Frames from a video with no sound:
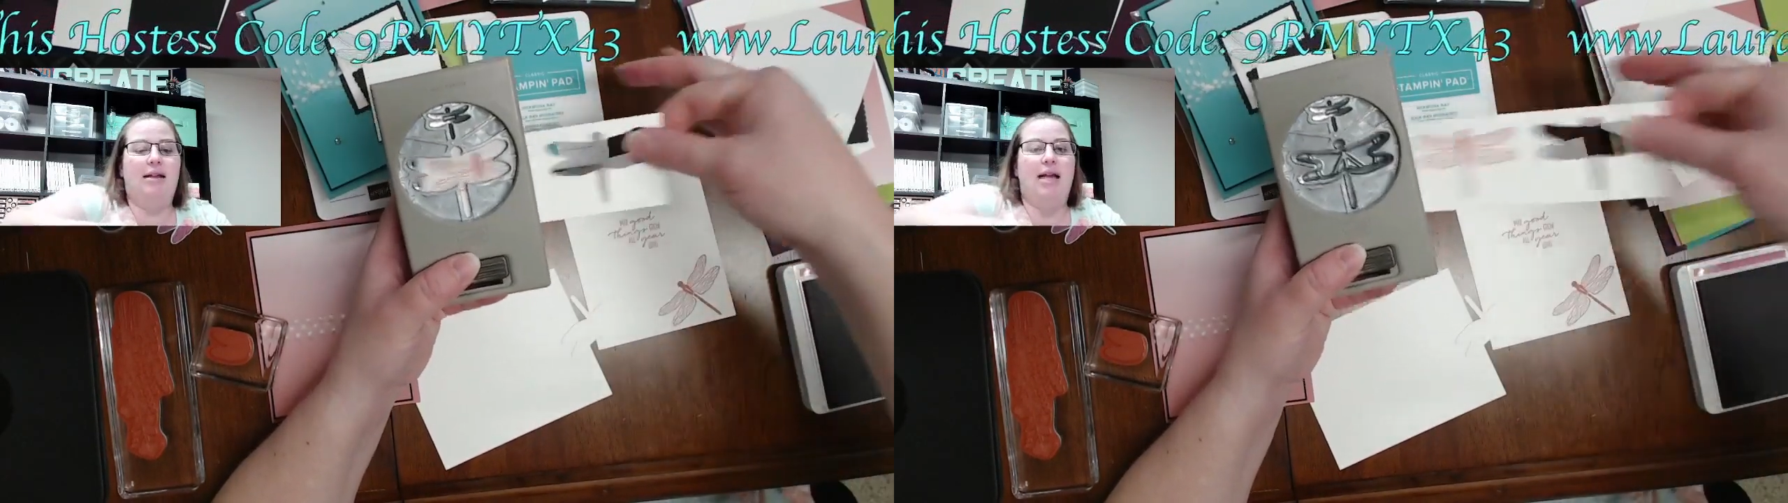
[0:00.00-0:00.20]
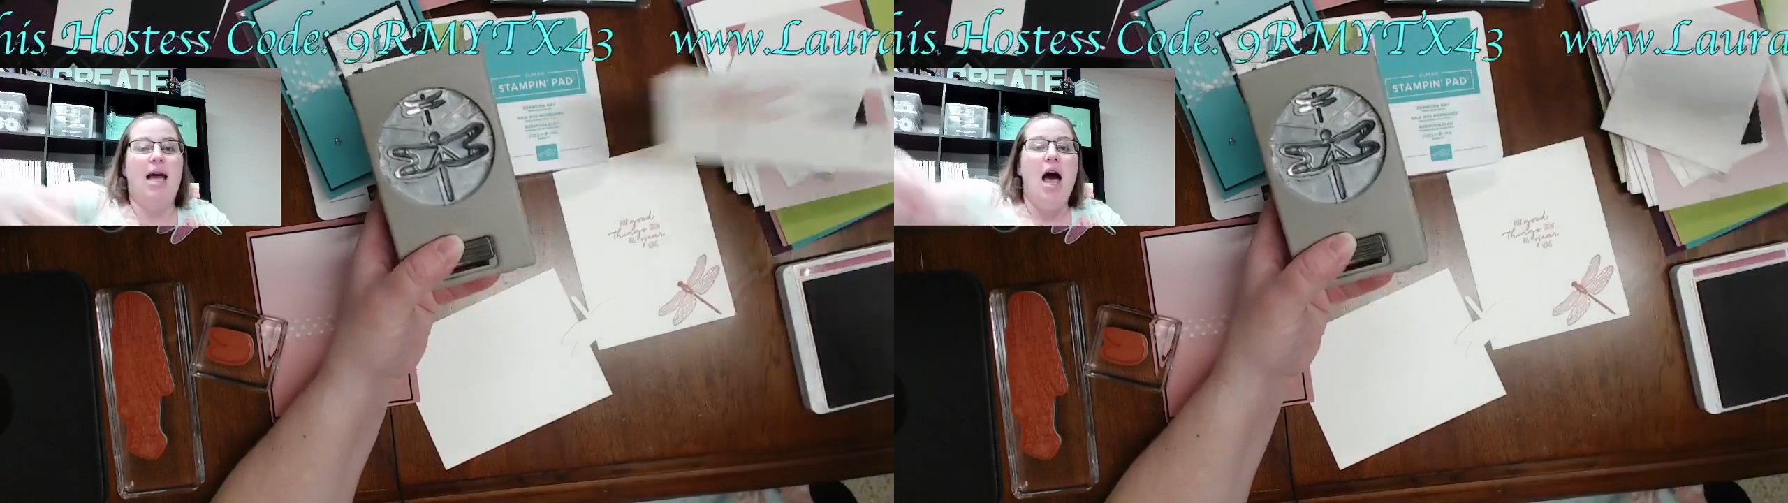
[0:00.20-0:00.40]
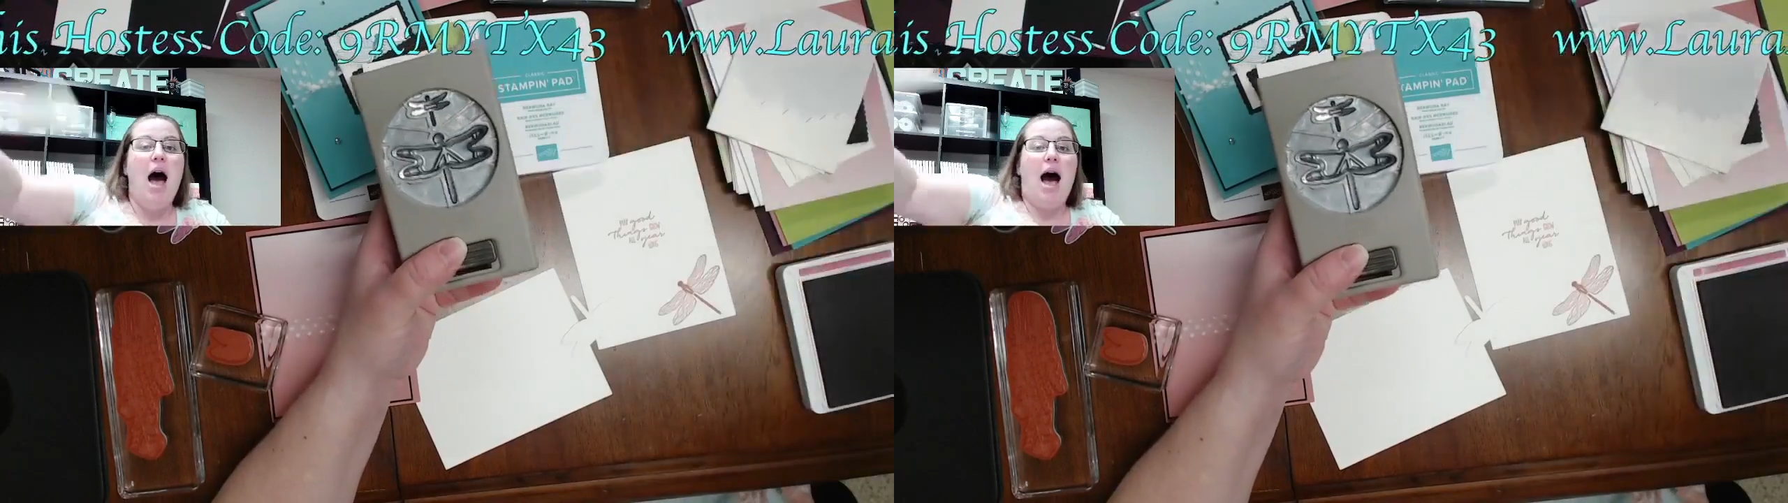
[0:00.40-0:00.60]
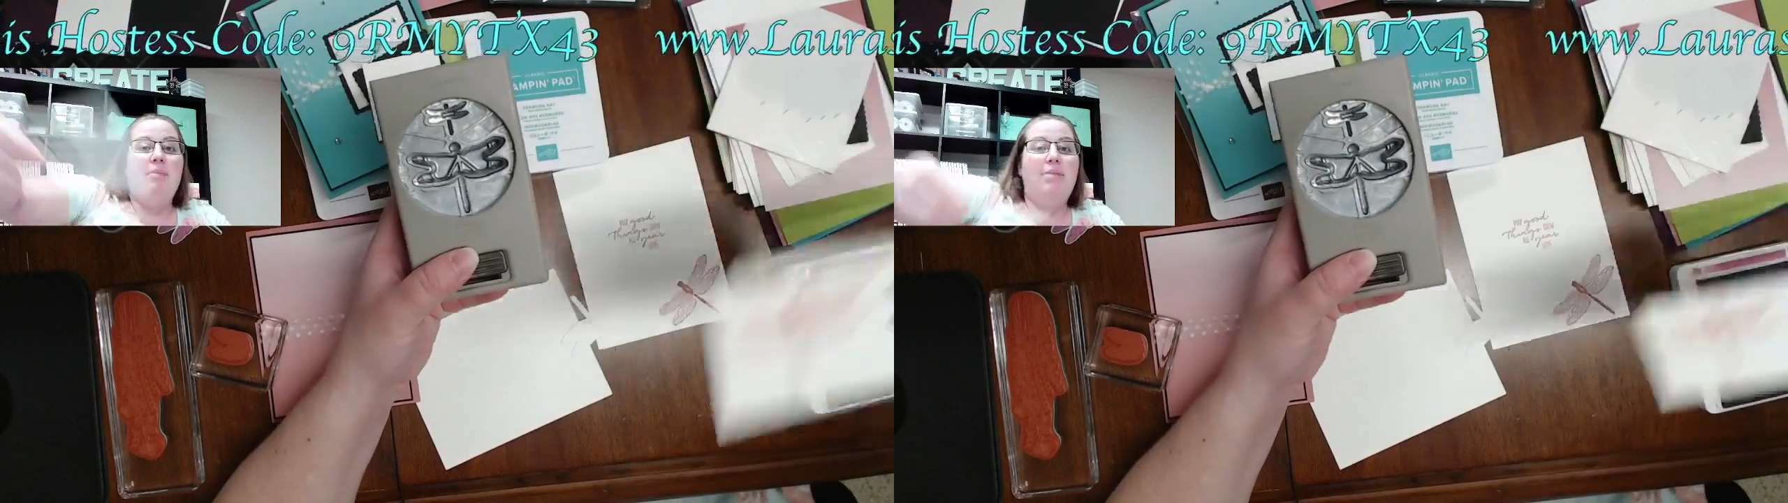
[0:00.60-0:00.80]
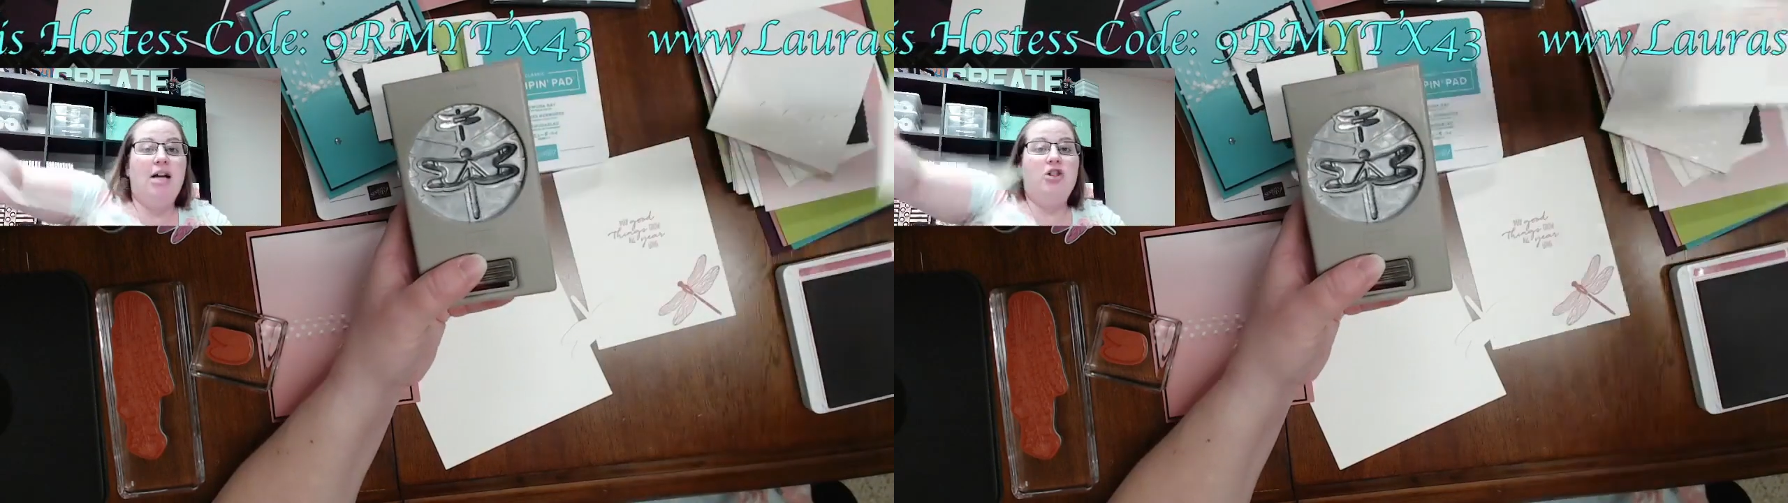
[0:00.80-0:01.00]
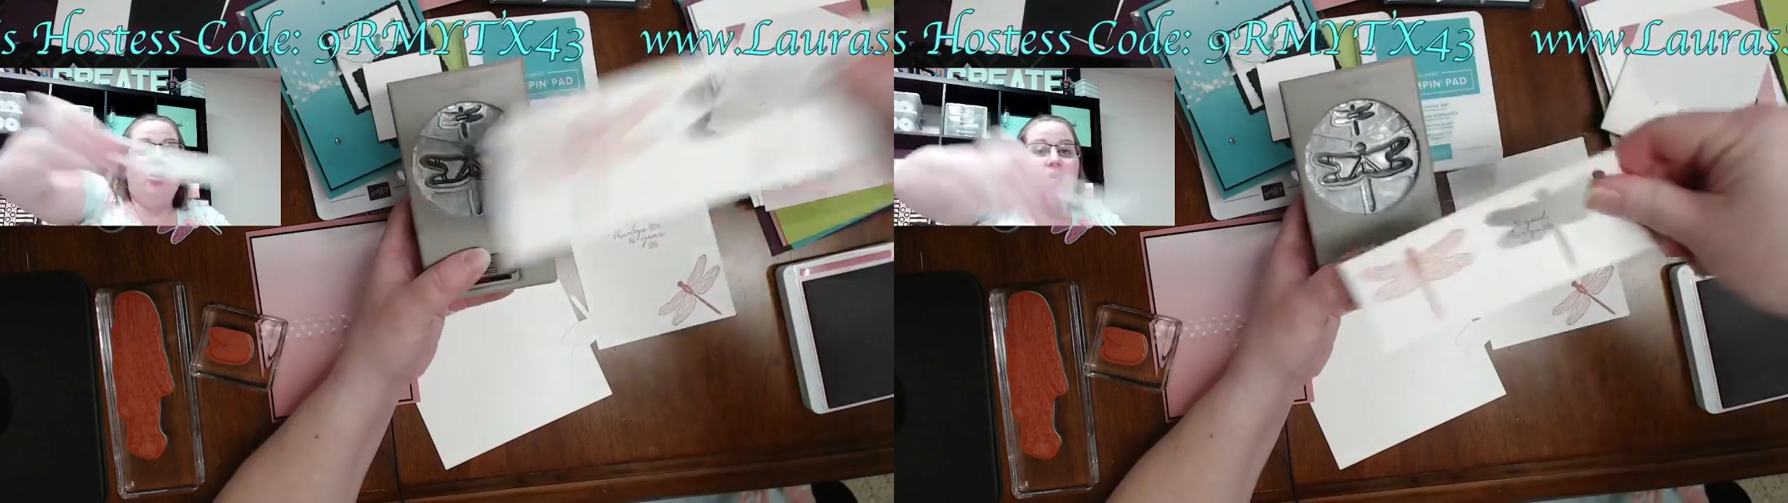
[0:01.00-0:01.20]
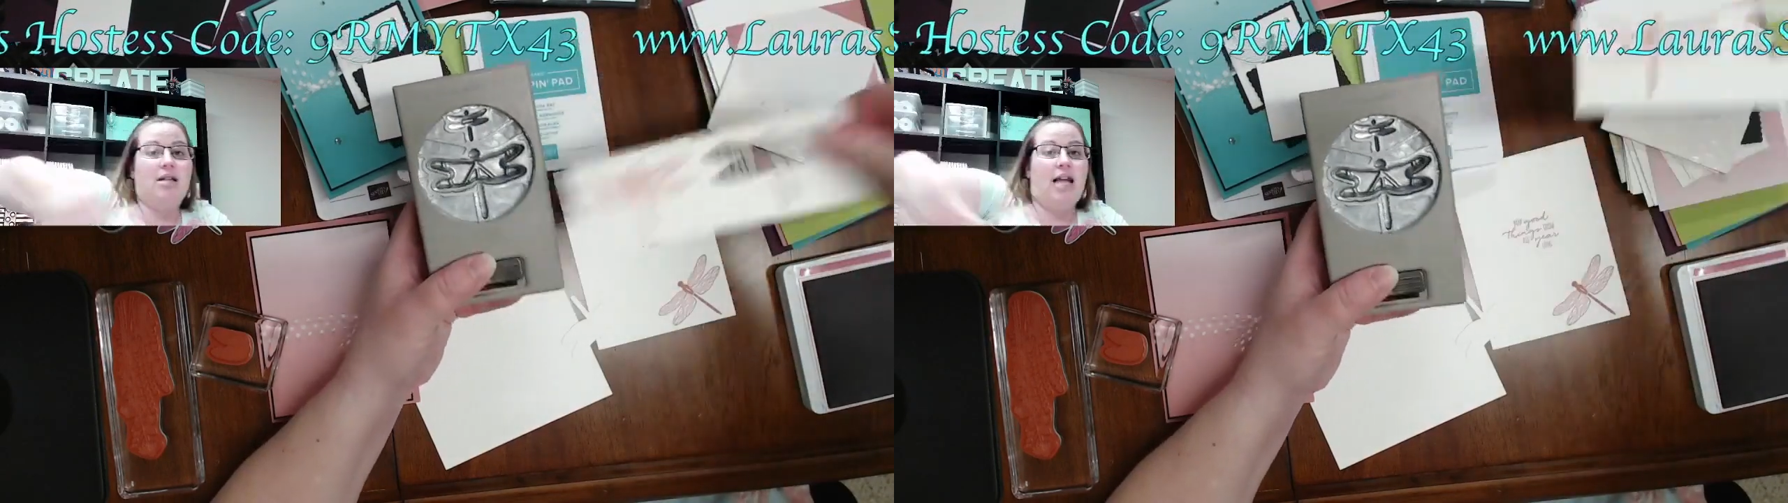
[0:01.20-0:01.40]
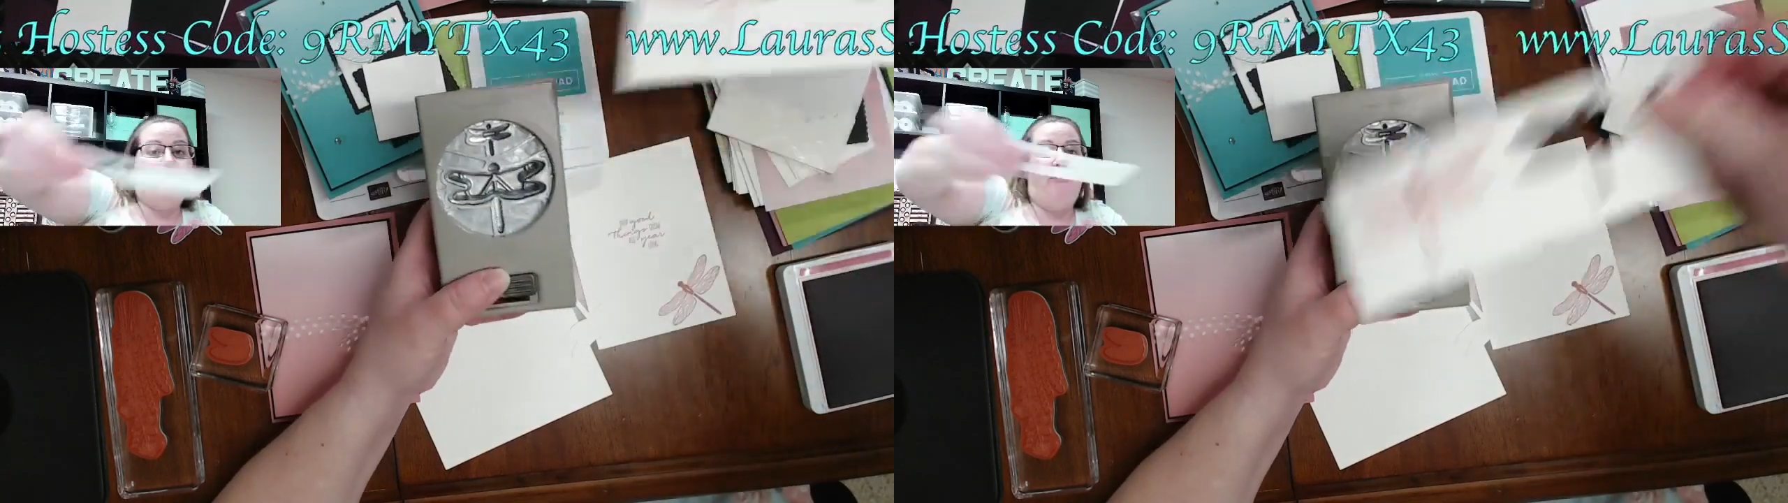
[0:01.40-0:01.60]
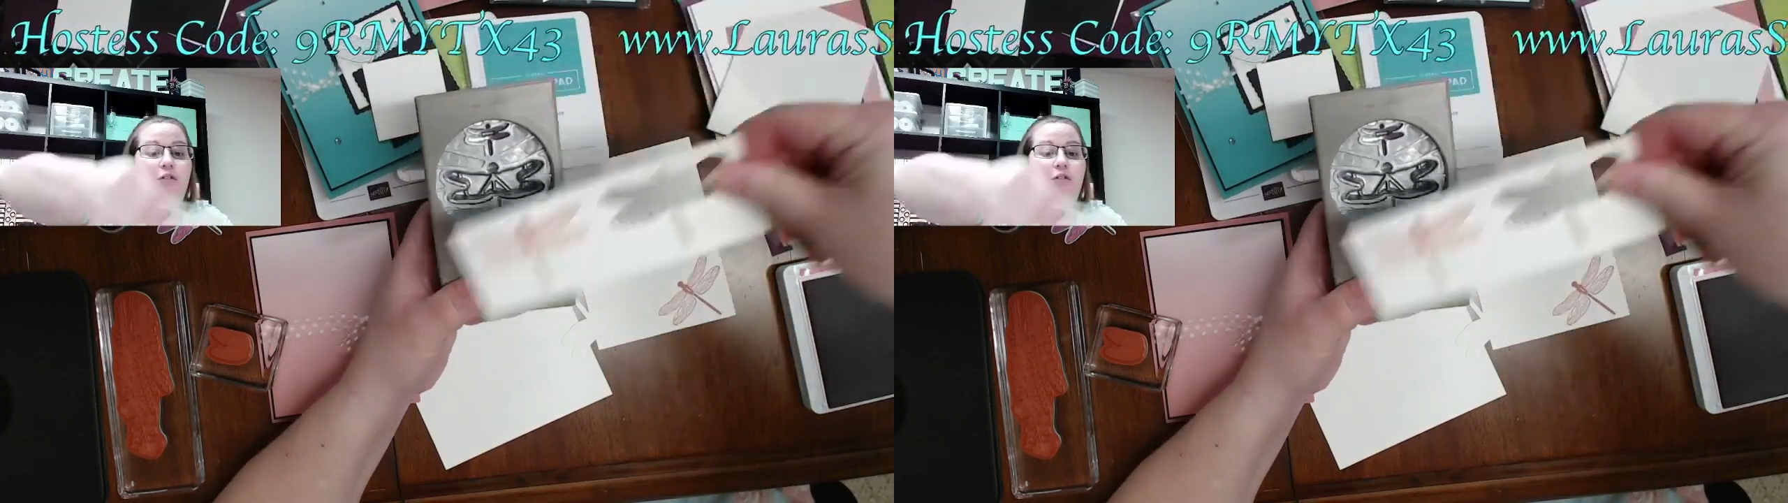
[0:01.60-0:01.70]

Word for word: Like, I'm not just like